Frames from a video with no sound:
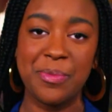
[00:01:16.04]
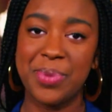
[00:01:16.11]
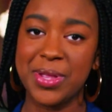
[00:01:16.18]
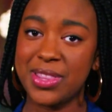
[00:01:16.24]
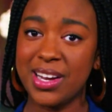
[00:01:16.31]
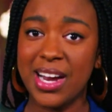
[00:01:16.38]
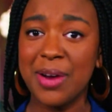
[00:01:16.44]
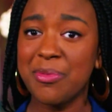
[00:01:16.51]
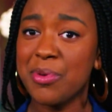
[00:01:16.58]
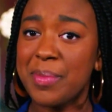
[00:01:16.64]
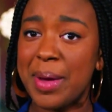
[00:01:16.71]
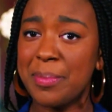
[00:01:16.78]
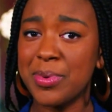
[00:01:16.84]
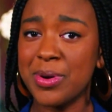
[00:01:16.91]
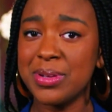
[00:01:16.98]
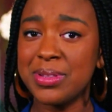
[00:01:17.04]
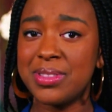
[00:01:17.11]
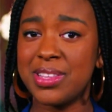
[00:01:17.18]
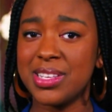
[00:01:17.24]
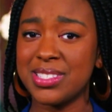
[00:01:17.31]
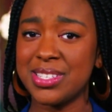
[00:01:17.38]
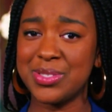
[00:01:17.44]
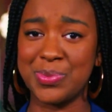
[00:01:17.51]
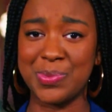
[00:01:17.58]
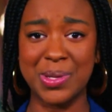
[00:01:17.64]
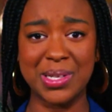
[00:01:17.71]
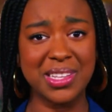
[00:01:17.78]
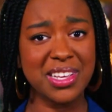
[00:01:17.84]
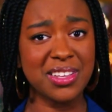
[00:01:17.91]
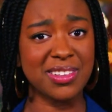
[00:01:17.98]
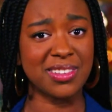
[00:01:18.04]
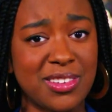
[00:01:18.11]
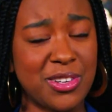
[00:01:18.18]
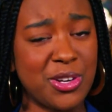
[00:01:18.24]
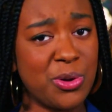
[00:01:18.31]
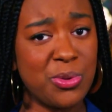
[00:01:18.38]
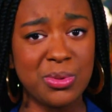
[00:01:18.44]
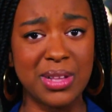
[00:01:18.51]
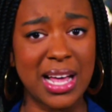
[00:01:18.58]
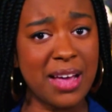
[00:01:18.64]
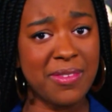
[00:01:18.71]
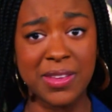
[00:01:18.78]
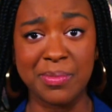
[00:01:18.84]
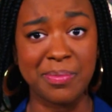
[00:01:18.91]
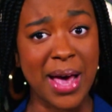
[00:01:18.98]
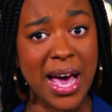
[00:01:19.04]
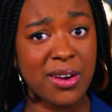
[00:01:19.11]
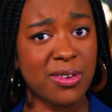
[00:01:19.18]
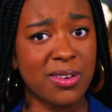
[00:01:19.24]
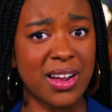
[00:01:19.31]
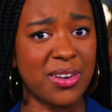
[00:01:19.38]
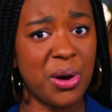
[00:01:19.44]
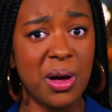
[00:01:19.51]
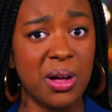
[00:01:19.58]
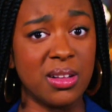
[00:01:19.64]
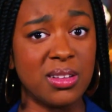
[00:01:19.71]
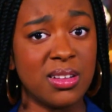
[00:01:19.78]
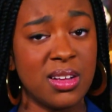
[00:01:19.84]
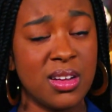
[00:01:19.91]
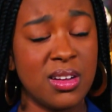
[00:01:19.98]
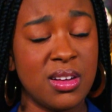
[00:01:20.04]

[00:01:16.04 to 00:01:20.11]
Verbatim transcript: But then I remembered this is really no laughing matter at all.